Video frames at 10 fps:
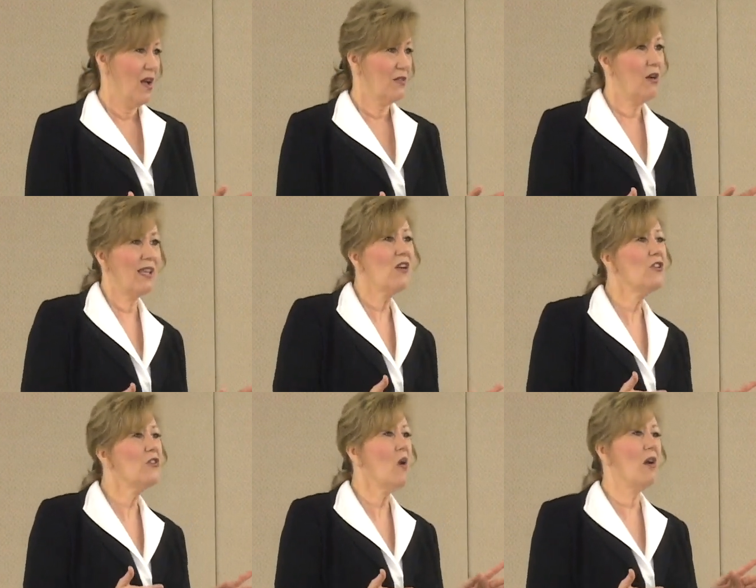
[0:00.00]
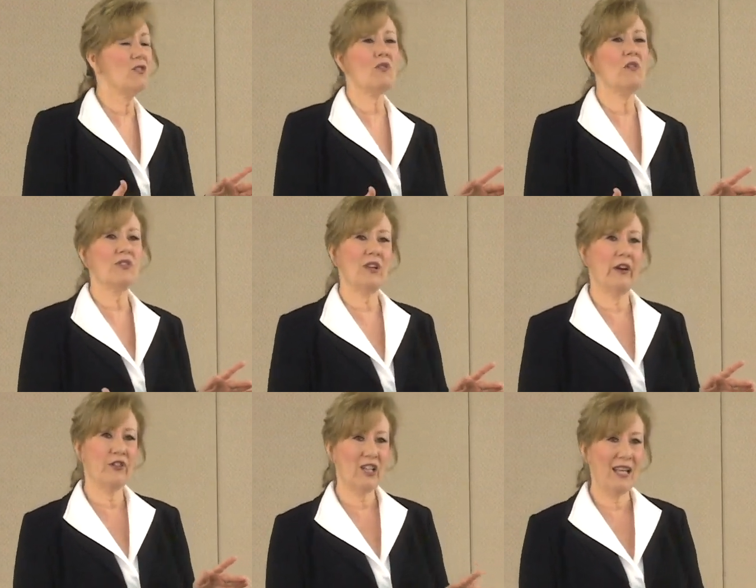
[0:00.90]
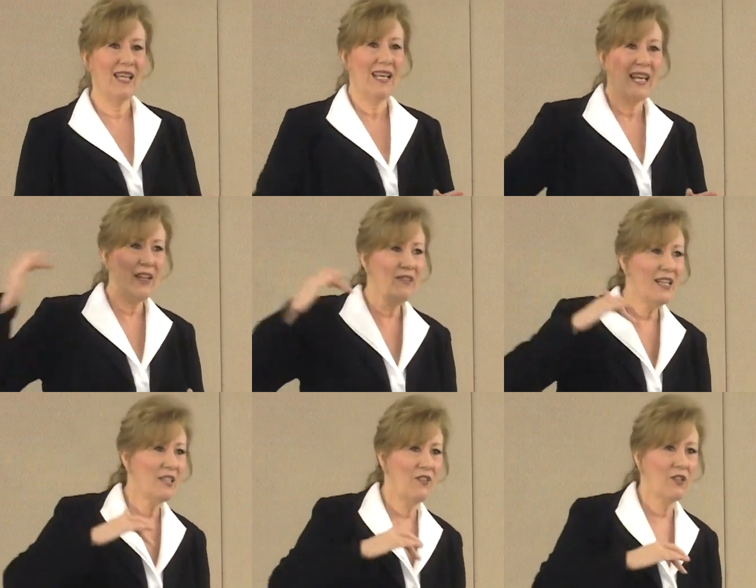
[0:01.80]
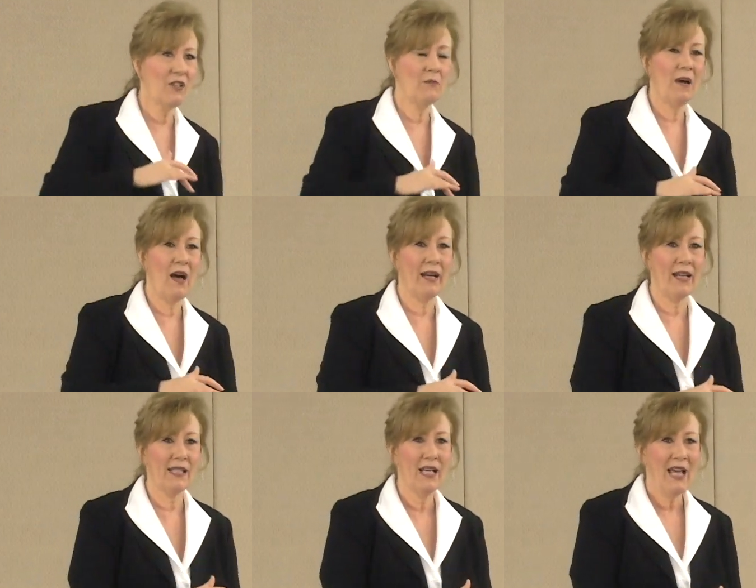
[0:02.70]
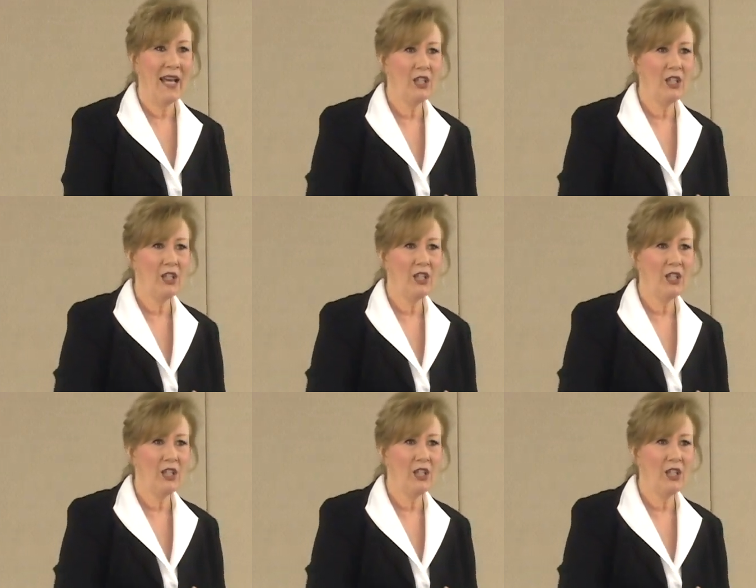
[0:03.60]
So here you are, source energy, in these physical bodies, and